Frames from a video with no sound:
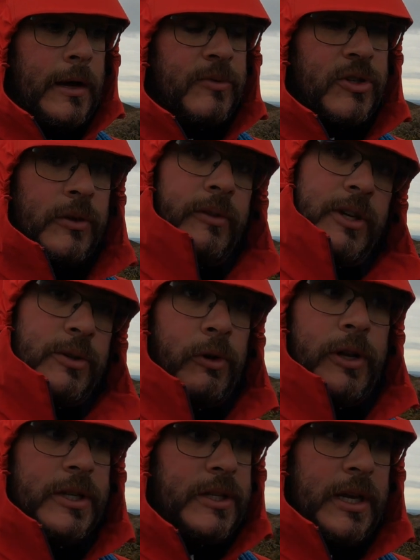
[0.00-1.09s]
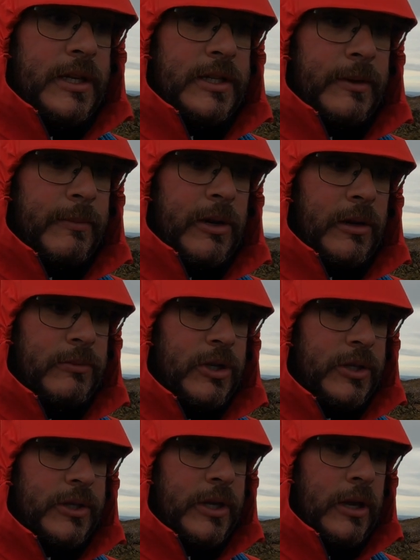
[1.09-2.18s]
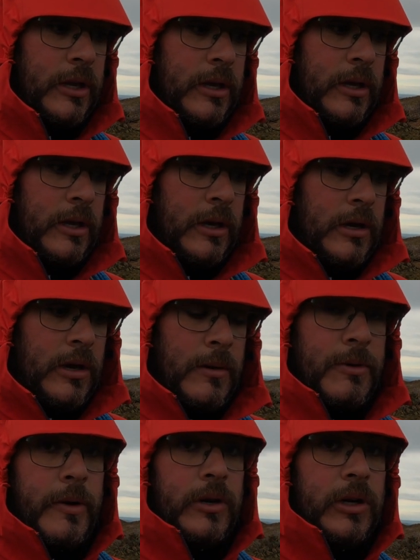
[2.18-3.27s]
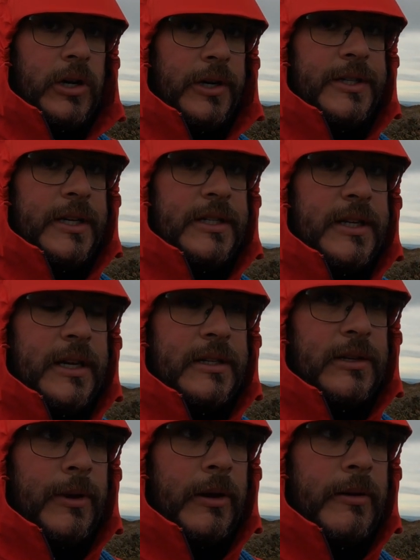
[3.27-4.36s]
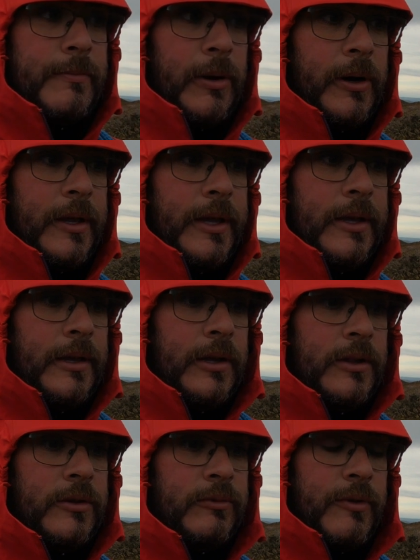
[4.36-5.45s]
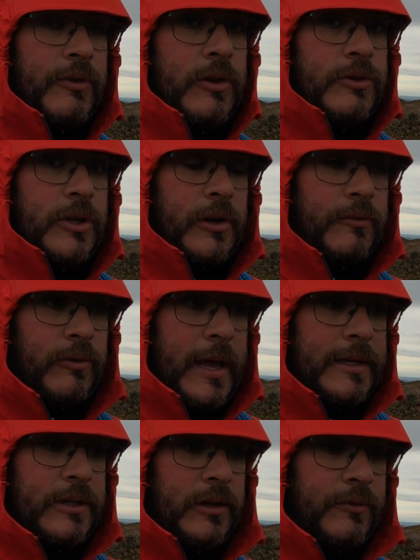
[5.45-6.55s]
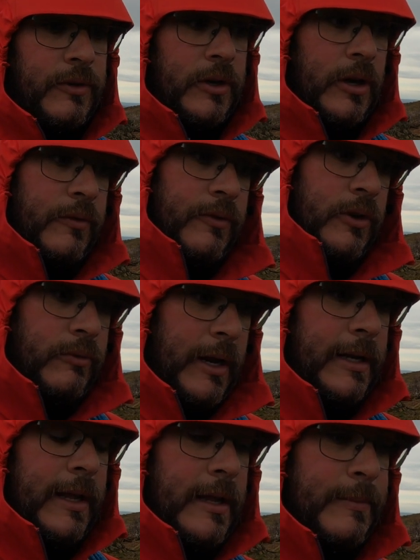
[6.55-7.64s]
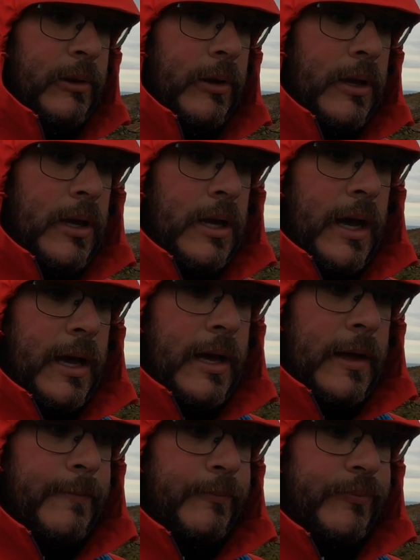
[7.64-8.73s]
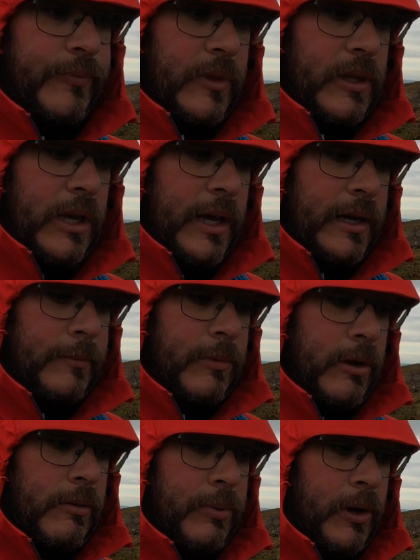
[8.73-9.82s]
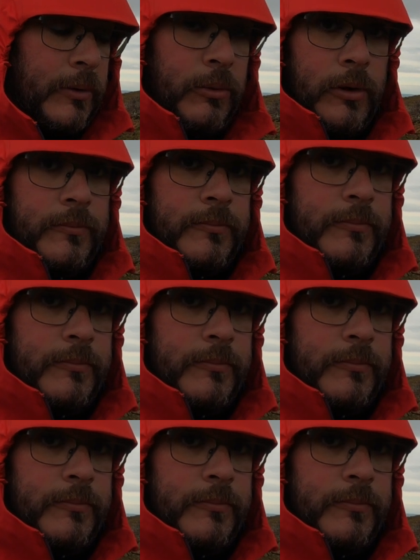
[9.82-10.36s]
So this one is something I'm going on gut instinct. I'm going by the reviews that I've read of the Red Label, and I'm going by what